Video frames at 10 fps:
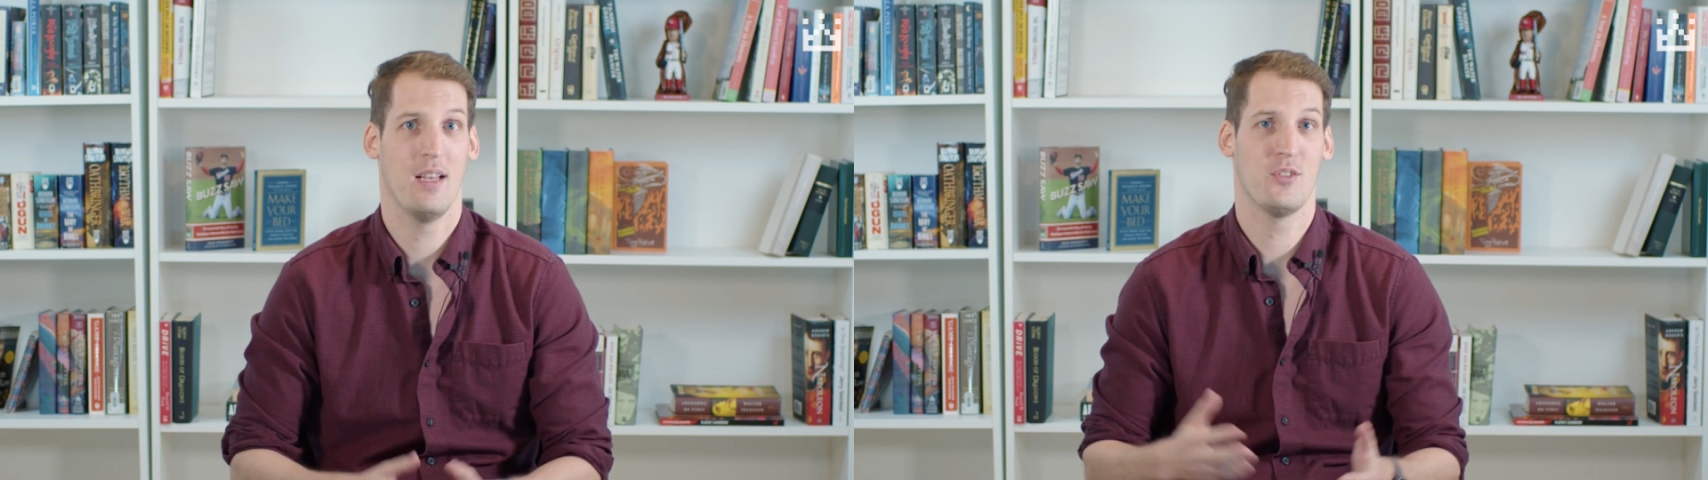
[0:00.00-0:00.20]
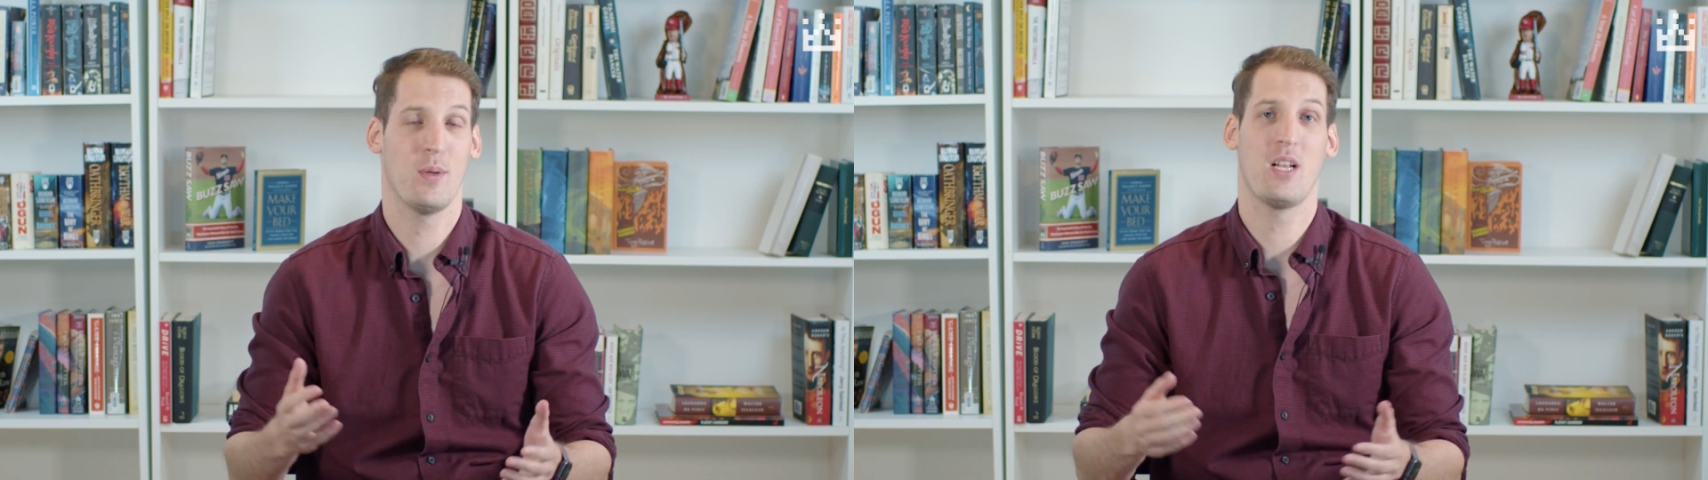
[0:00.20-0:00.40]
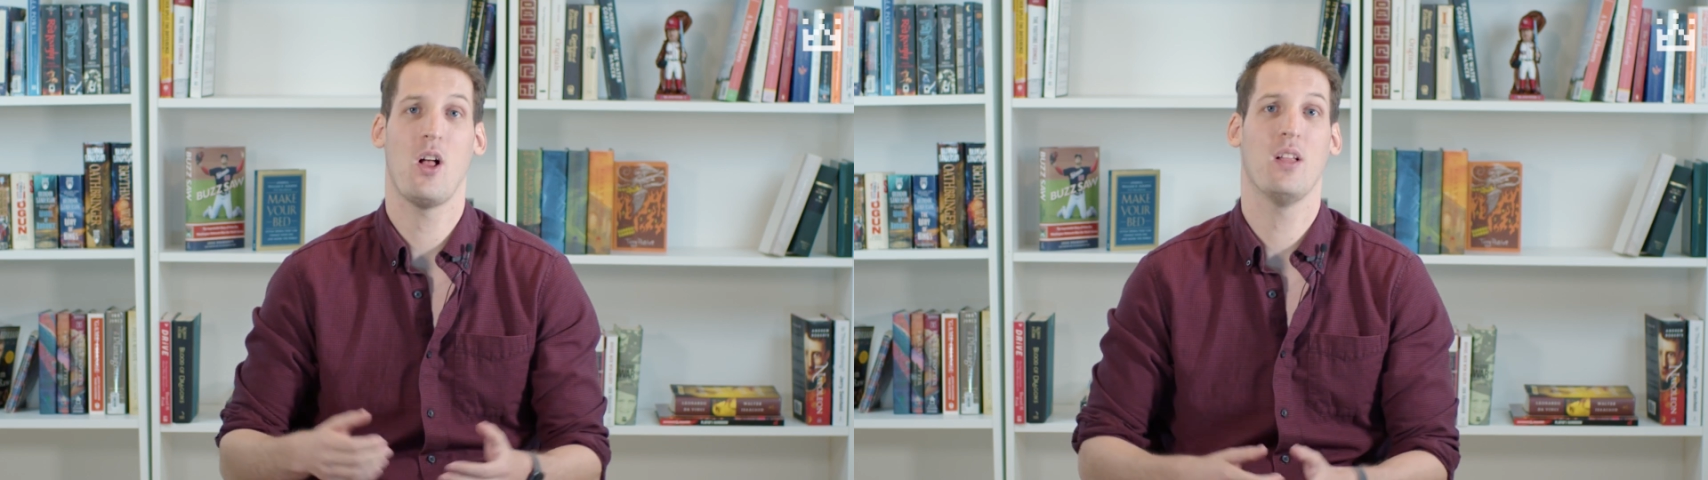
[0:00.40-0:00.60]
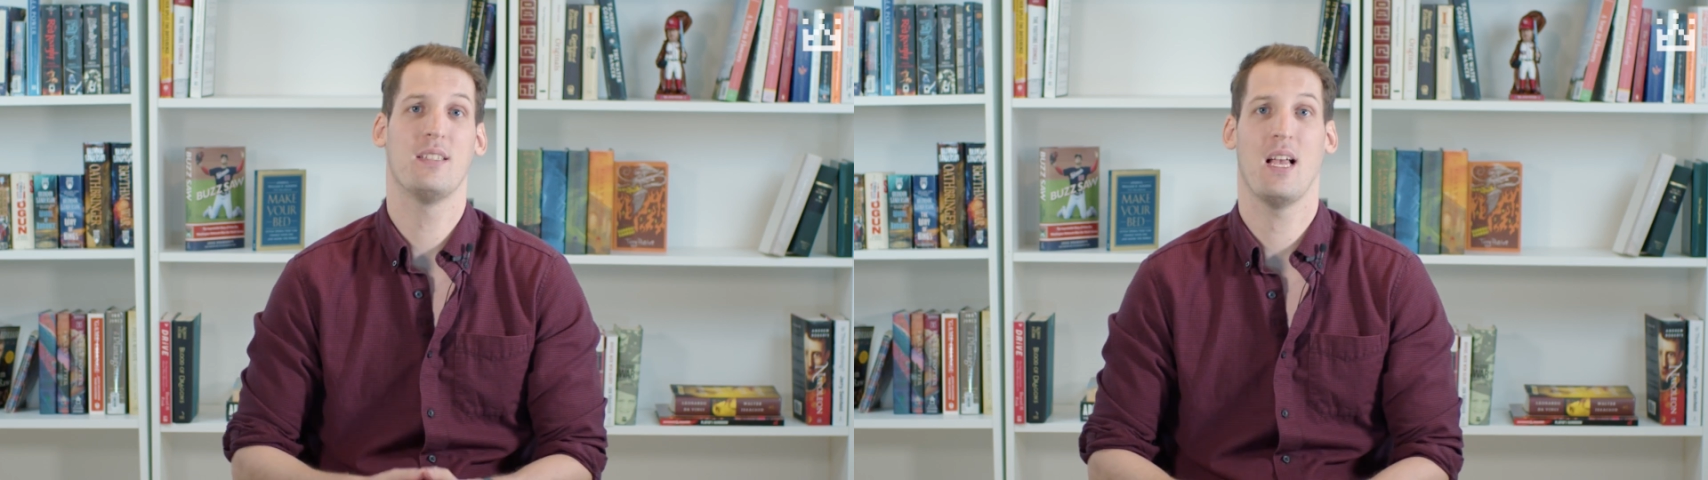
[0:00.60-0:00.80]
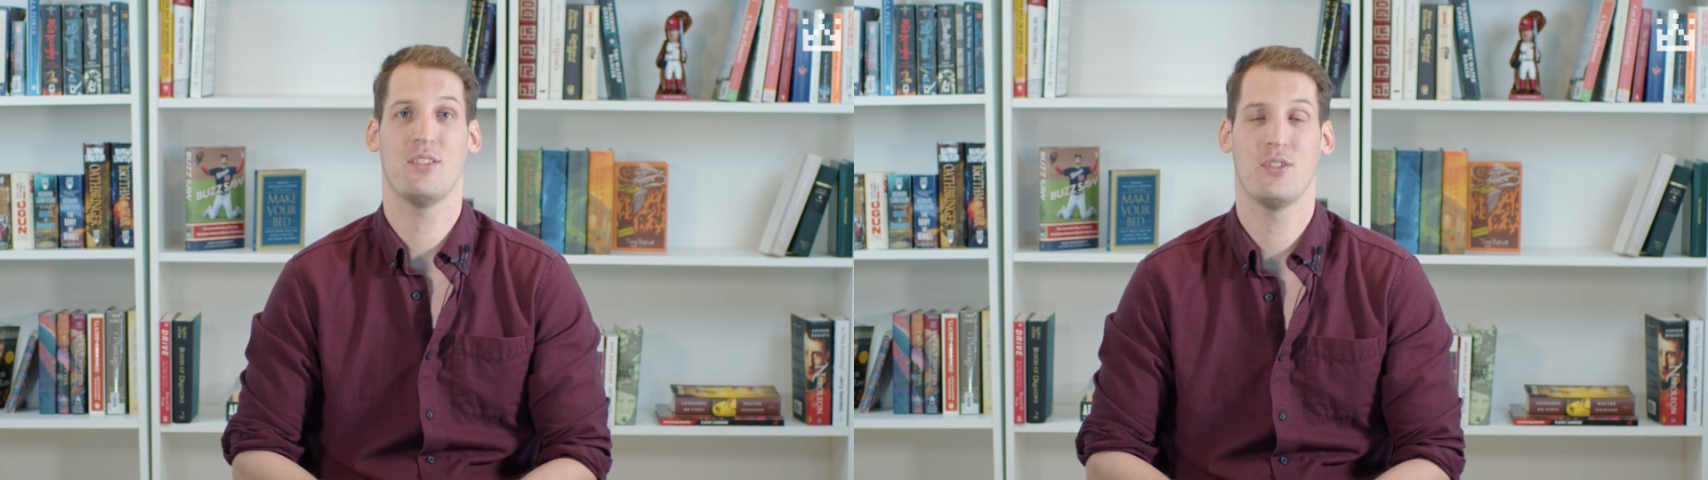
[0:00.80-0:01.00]
As we can all
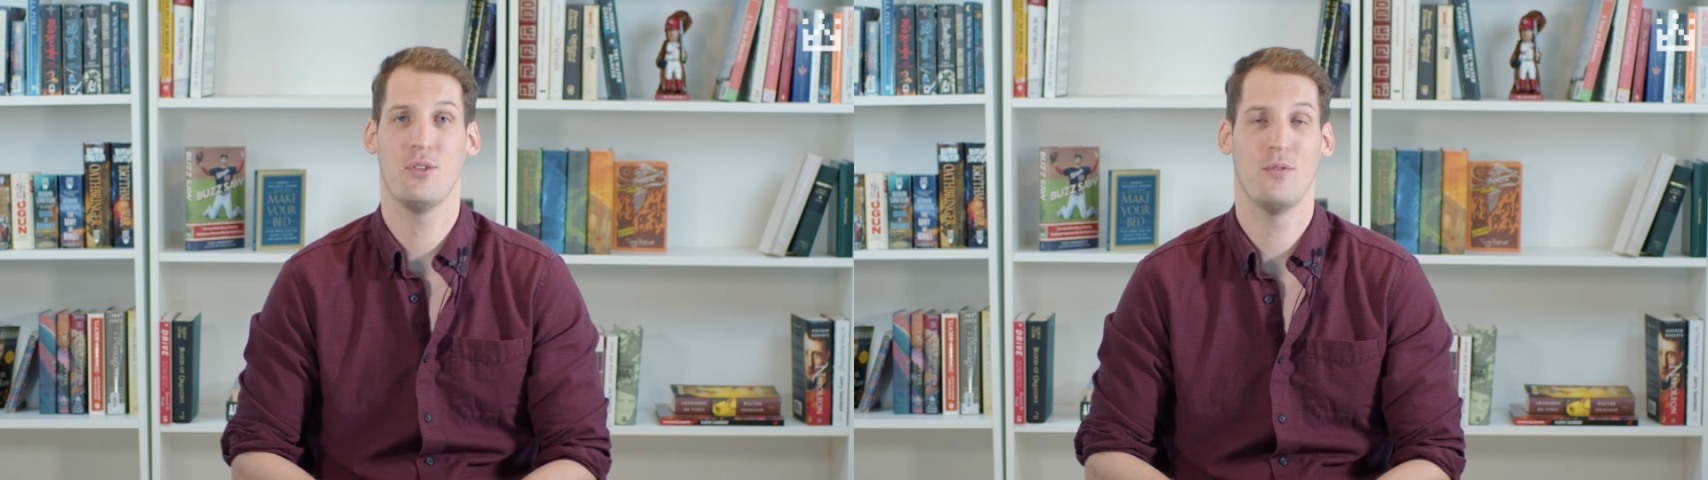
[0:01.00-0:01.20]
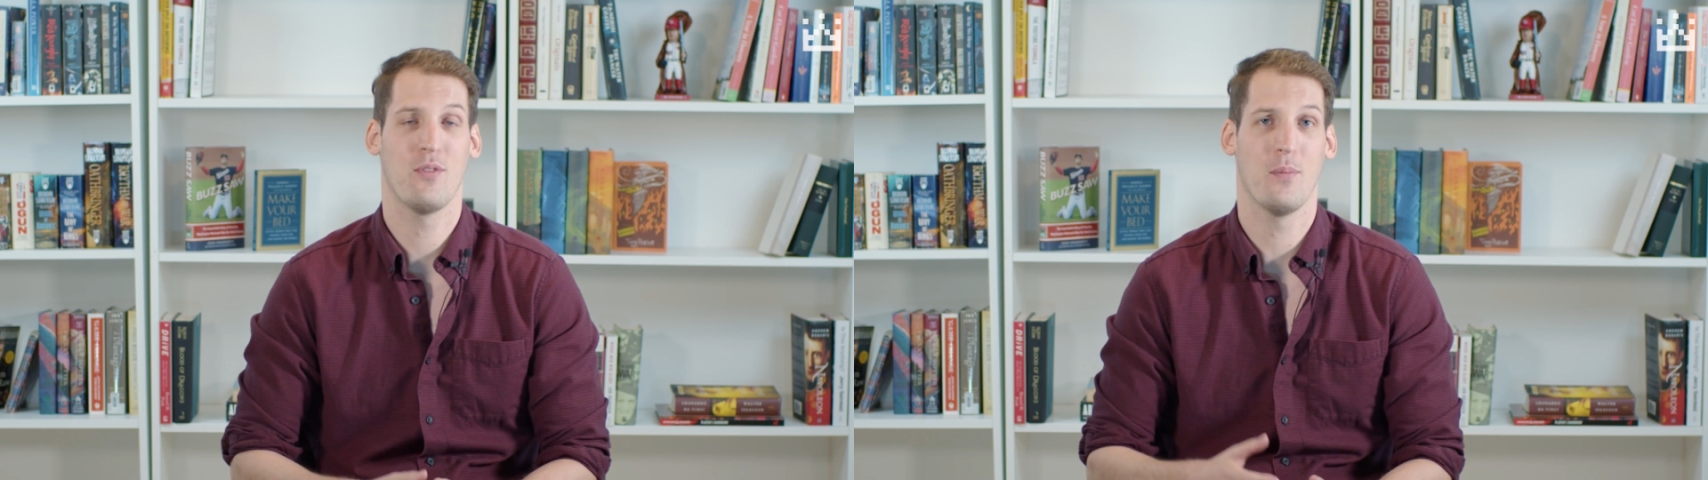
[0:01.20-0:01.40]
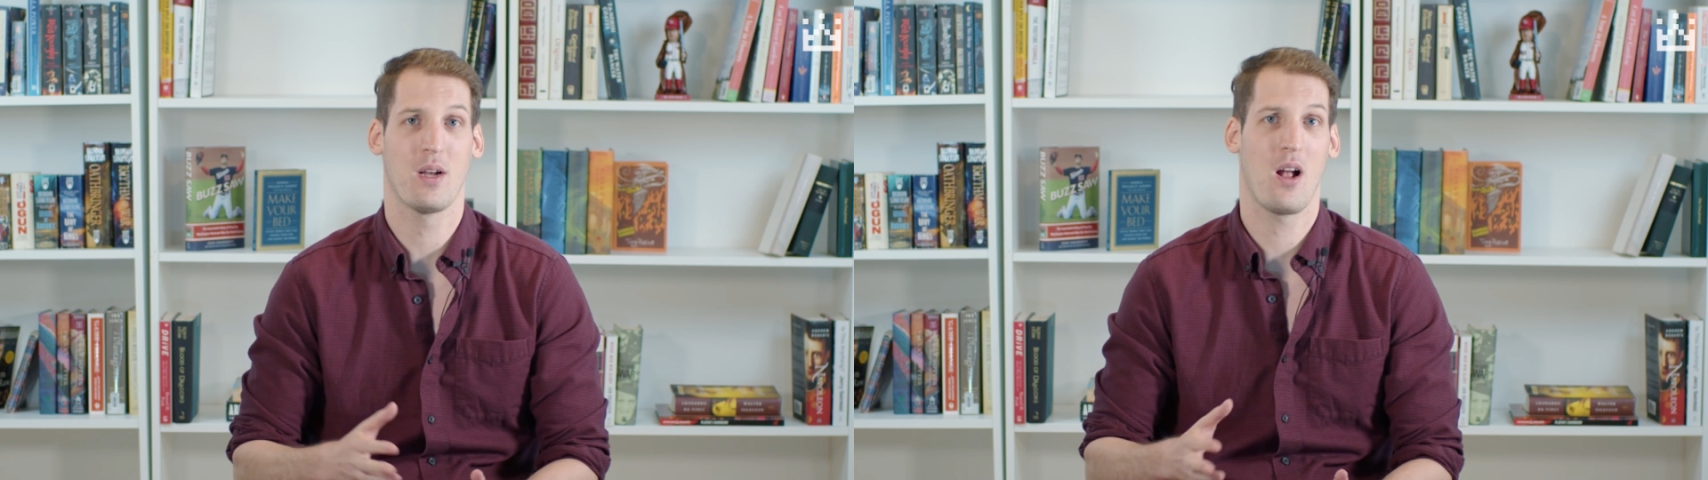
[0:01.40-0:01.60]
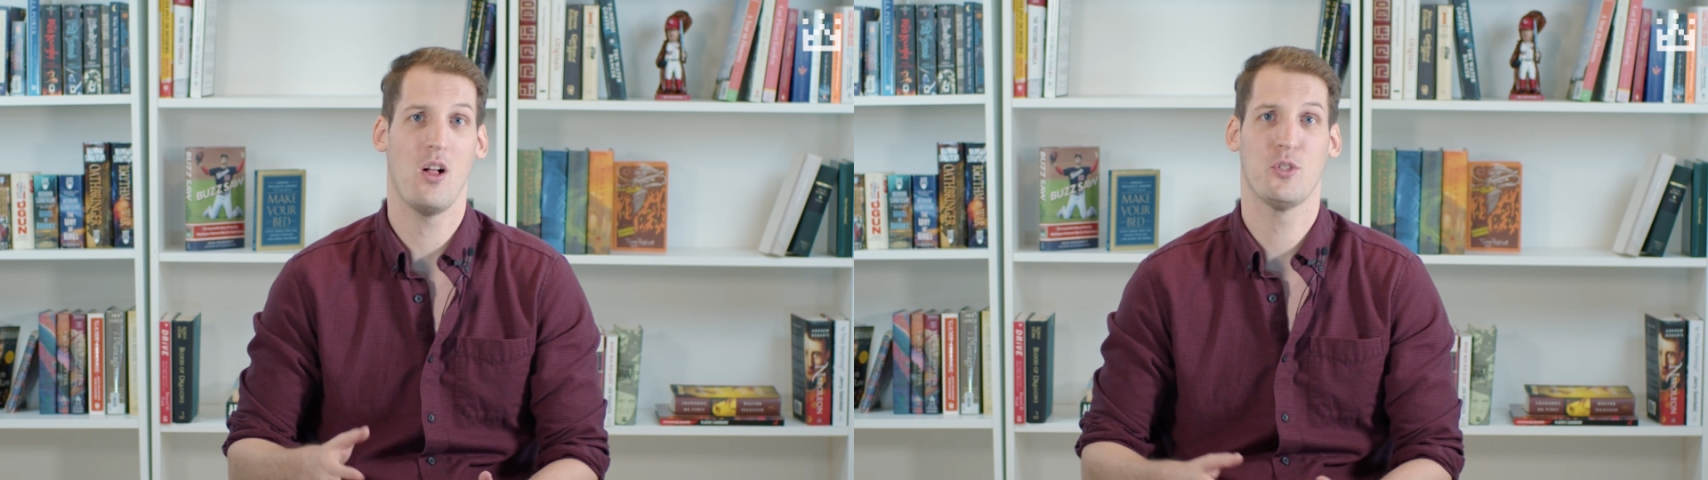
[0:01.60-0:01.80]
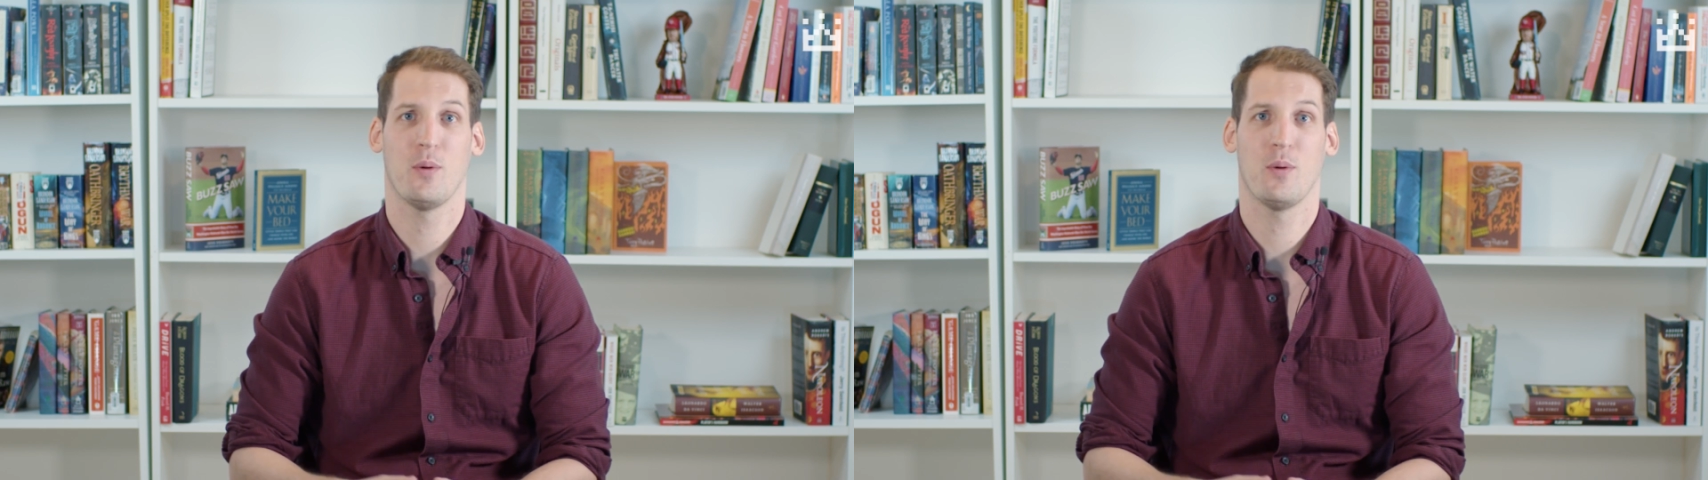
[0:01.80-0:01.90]
attest to from the college